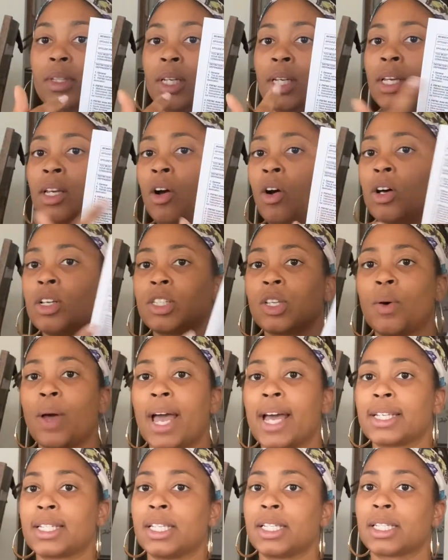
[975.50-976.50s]
It also
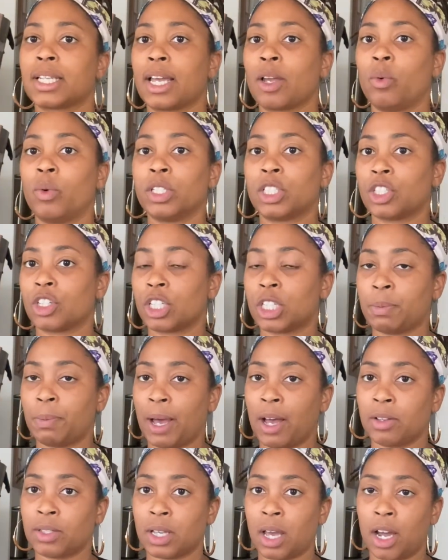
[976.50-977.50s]
asks like what your
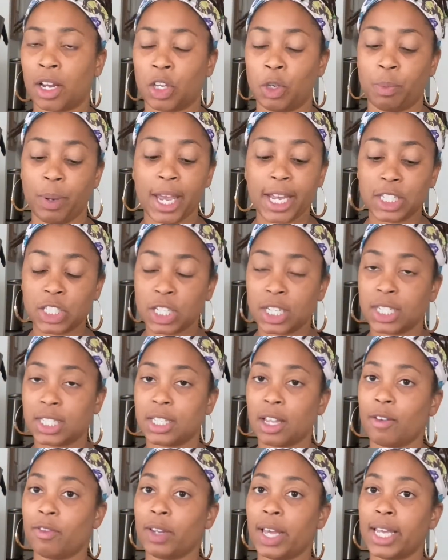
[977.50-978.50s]
spouse occupation and
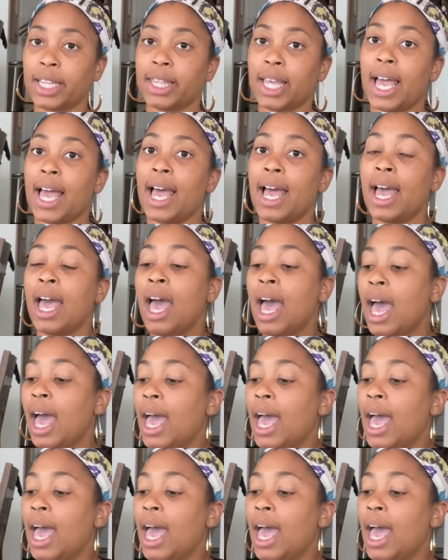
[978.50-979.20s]
stuff like that.